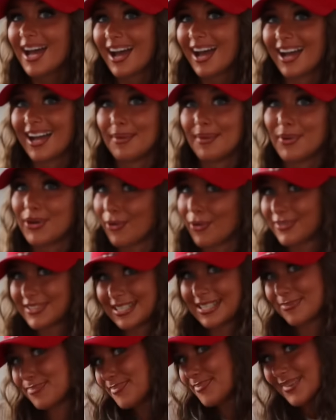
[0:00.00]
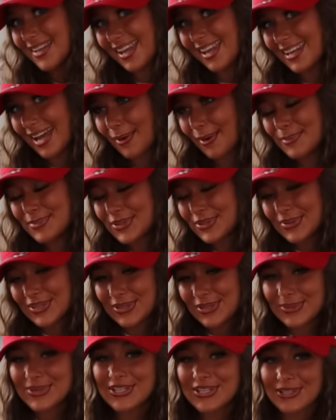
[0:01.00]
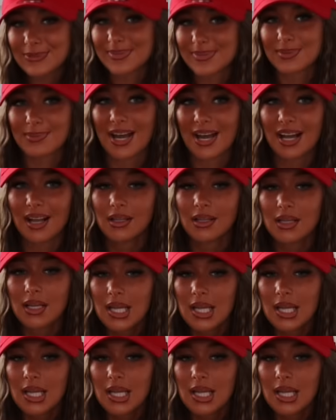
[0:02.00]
and obviously now I'm doing YouTube as well.